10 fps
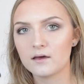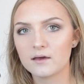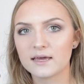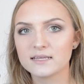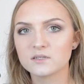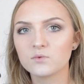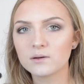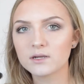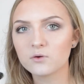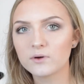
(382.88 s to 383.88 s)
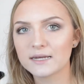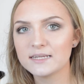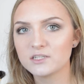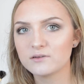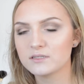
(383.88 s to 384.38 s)
Okay, so what I'm going to quickly
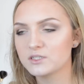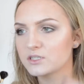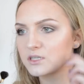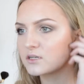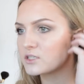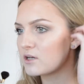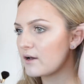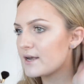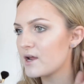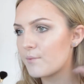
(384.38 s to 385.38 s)
do is just going to tidy